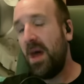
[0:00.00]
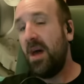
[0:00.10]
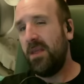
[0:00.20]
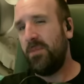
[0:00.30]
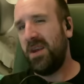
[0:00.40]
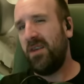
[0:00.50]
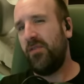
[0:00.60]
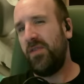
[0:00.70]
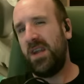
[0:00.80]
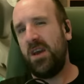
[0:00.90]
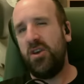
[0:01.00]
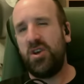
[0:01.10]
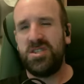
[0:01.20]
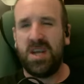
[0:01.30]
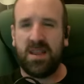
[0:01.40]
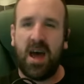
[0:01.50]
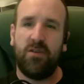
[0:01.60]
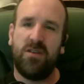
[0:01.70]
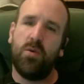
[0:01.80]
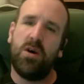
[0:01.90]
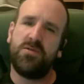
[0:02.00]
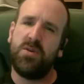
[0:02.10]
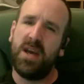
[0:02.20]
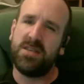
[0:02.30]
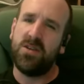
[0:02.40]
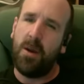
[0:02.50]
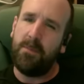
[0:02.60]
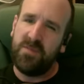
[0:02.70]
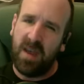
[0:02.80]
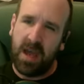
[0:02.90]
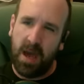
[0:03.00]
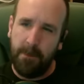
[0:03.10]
There'll be another video. You can check that out as well. Till next time, take care.